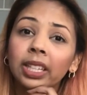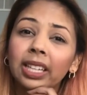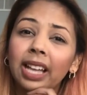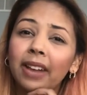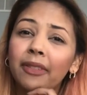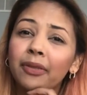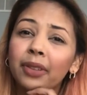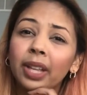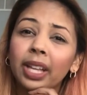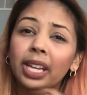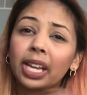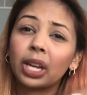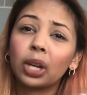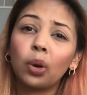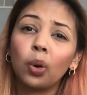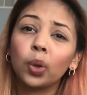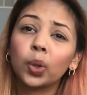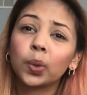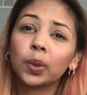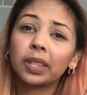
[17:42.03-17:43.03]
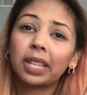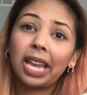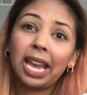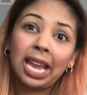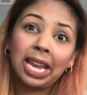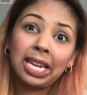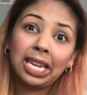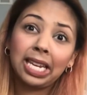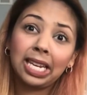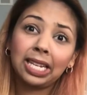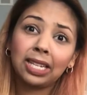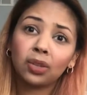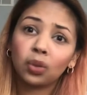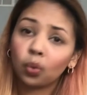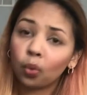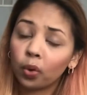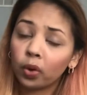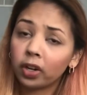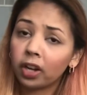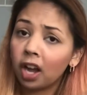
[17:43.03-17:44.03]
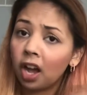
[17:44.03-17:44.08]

I feel like it goes with any sort